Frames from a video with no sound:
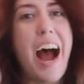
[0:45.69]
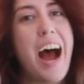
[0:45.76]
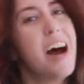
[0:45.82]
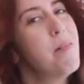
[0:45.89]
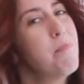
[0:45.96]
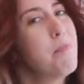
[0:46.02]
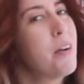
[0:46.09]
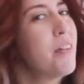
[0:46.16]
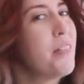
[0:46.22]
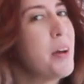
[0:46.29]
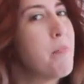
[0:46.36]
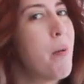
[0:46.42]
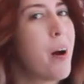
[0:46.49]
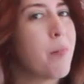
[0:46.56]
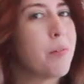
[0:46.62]
at
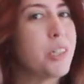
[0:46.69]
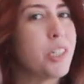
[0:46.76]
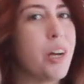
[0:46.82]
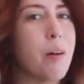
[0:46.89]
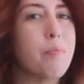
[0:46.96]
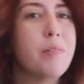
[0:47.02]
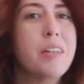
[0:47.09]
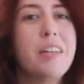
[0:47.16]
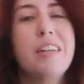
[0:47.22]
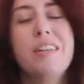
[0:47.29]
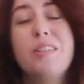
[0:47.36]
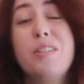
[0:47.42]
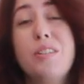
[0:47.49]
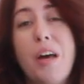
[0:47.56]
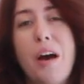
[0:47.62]
Merkury Barber Shop.
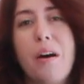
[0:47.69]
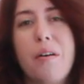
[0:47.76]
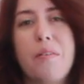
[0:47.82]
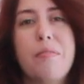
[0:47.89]
So